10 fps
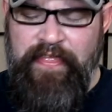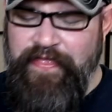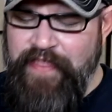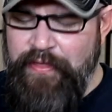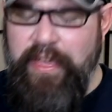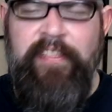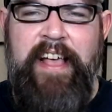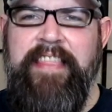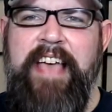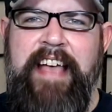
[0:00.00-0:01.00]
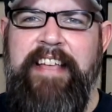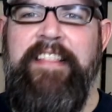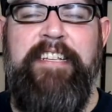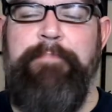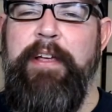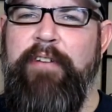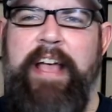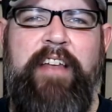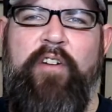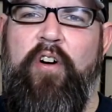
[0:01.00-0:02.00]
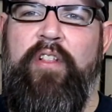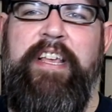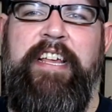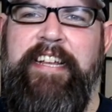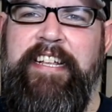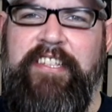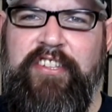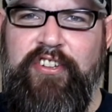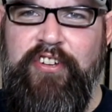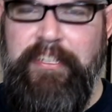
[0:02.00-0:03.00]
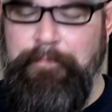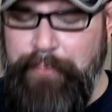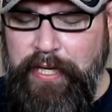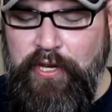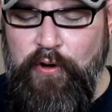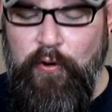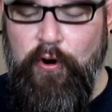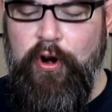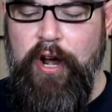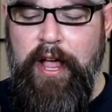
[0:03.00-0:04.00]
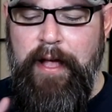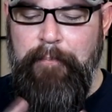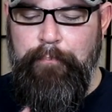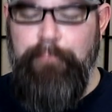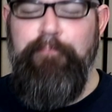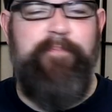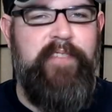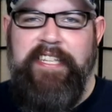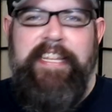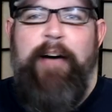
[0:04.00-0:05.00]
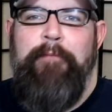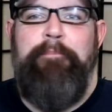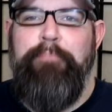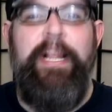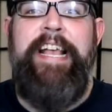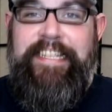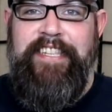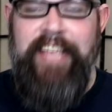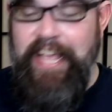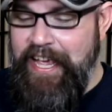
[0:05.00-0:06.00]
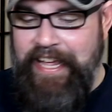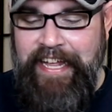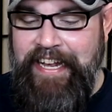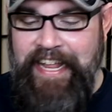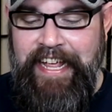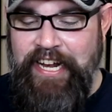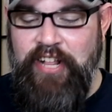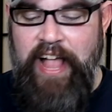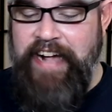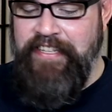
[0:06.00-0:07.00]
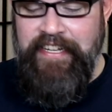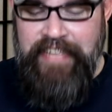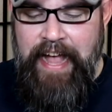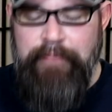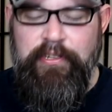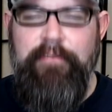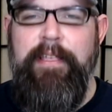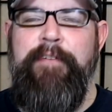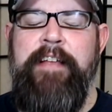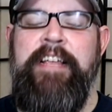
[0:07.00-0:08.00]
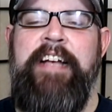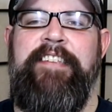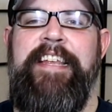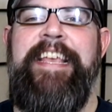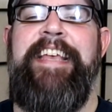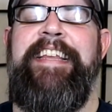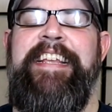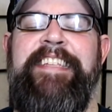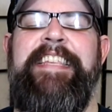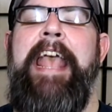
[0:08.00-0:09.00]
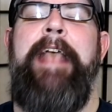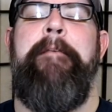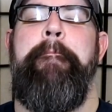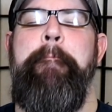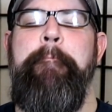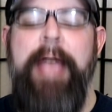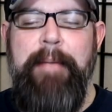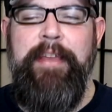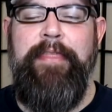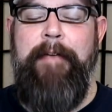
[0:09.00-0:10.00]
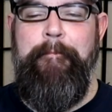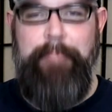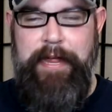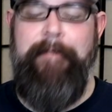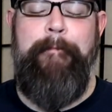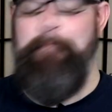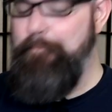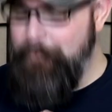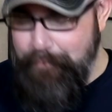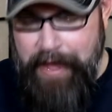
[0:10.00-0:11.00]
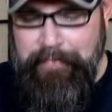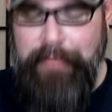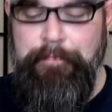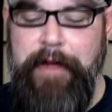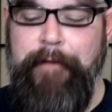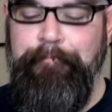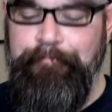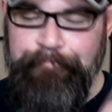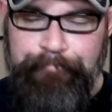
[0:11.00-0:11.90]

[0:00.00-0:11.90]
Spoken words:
Nothing like that in this beer at all. It is just pure stout bliss in a glass. It's absolutely fantastic. It is a mammoth beer. Mammoth beer.